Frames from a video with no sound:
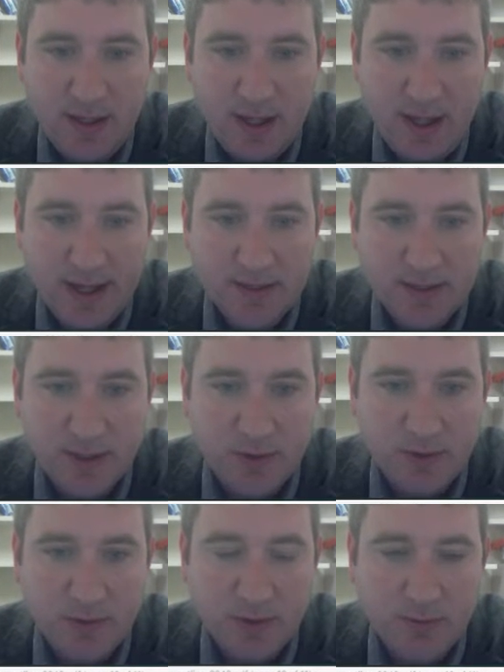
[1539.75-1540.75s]
X
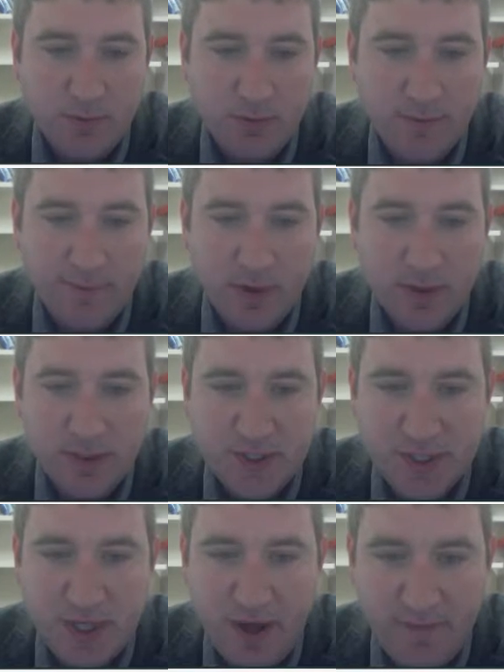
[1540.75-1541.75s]
goes with the first
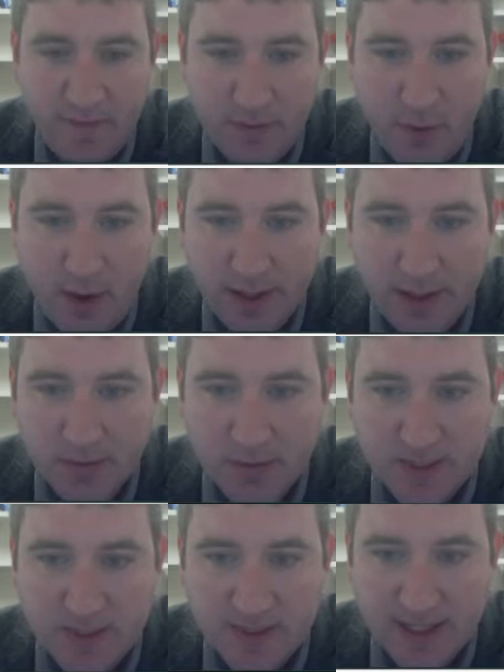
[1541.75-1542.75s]
stuff, and Y goes with
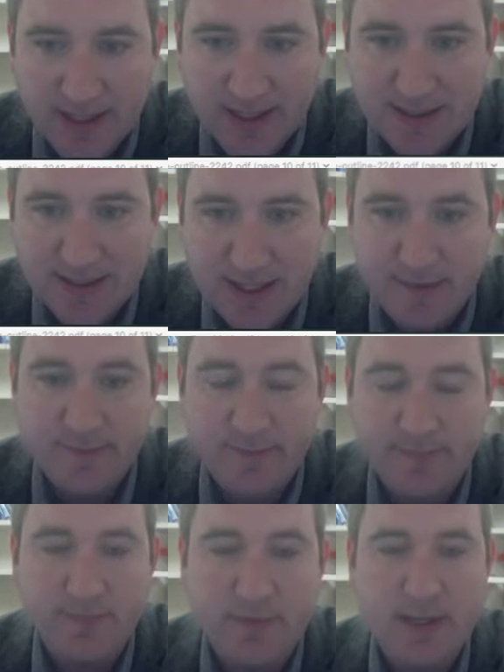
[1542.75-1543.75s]
the second stuff.
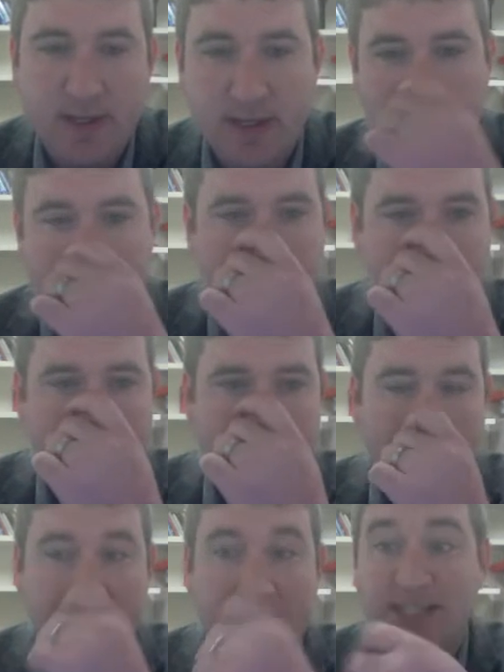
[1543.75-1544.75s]
All
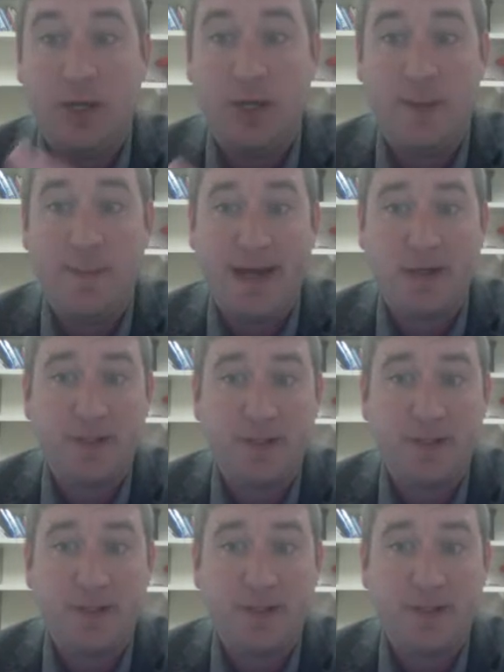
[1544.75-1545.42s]
right, that's all that matters.